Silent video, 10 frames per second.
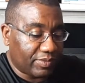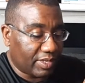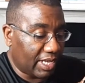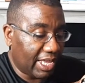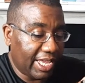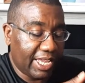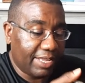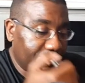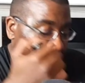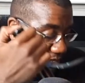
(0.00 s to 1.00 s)
hey,
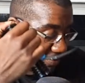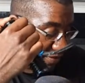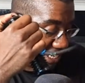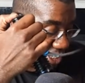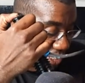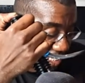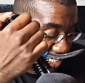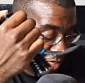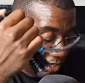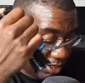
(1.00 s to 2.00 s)
flashlights
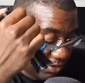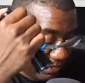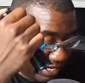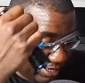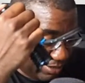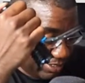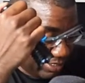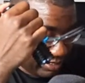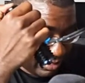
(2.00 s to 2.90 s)
all over your house.